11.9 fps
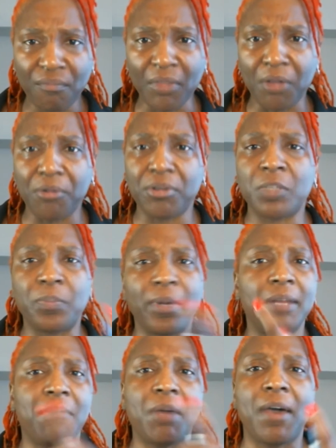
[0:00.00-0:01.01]
I'm going to spray
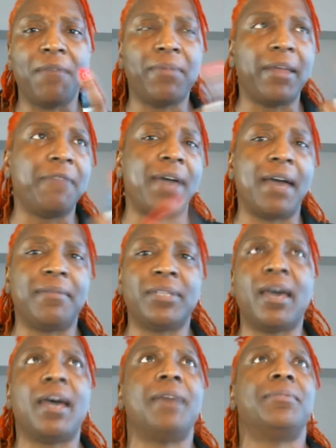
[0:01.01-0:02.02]
it in my mouth like five
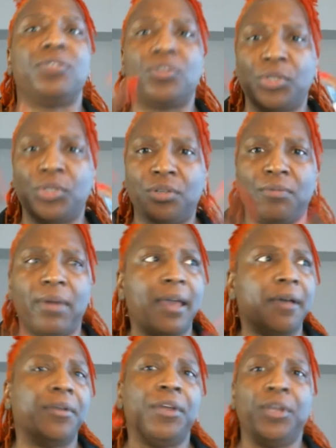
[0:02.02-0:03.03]
times and switch it
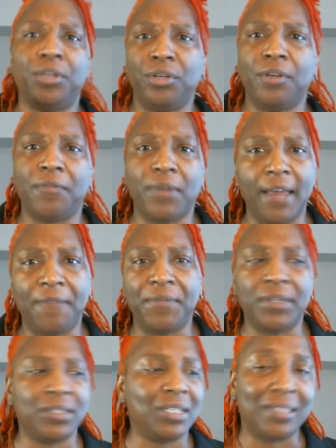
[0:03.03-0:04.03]
around, you know, for like
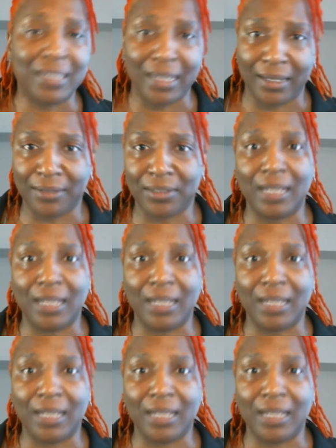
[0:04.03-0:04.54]
15 seconds.